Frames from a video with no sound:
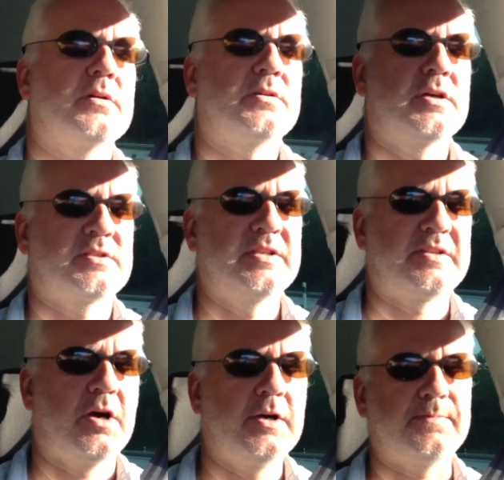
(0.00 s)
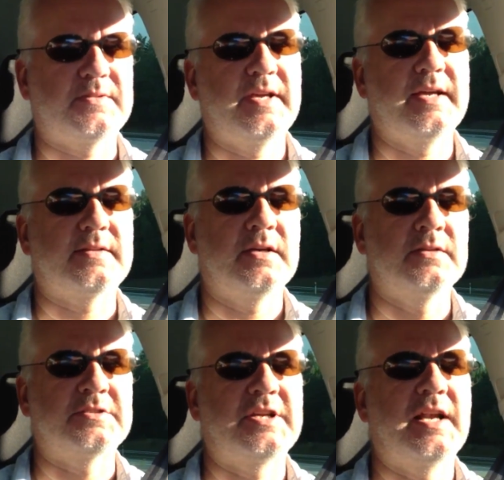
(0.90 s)
doesn't update
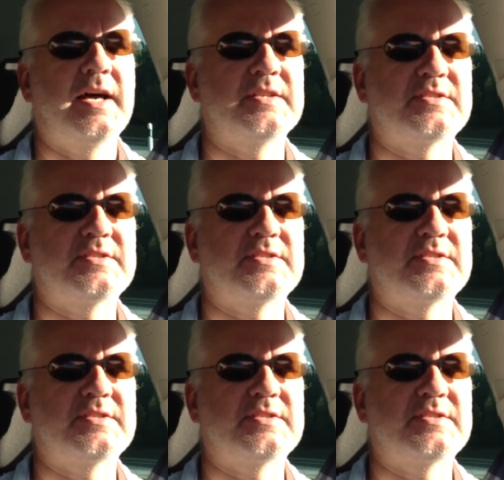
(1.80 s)
until I